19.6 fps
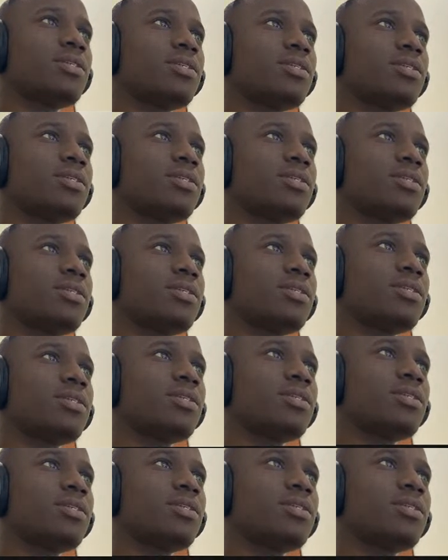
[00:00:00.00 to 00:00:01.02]
we were in
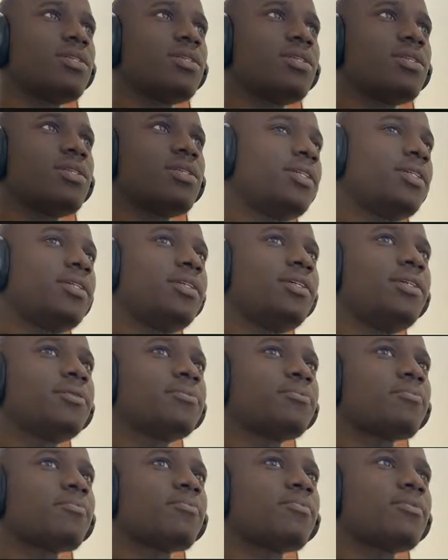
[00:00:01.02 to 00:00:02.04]
an uptrend,
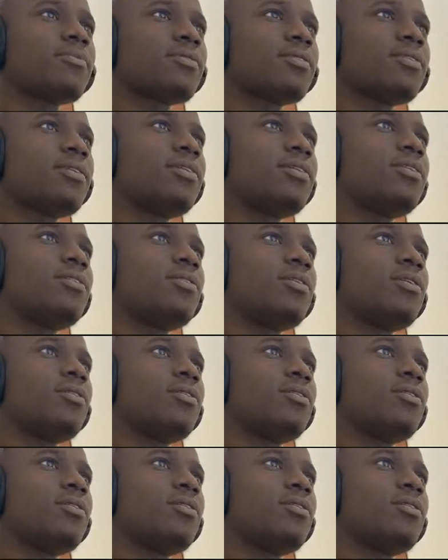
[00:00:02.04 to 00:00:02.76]
and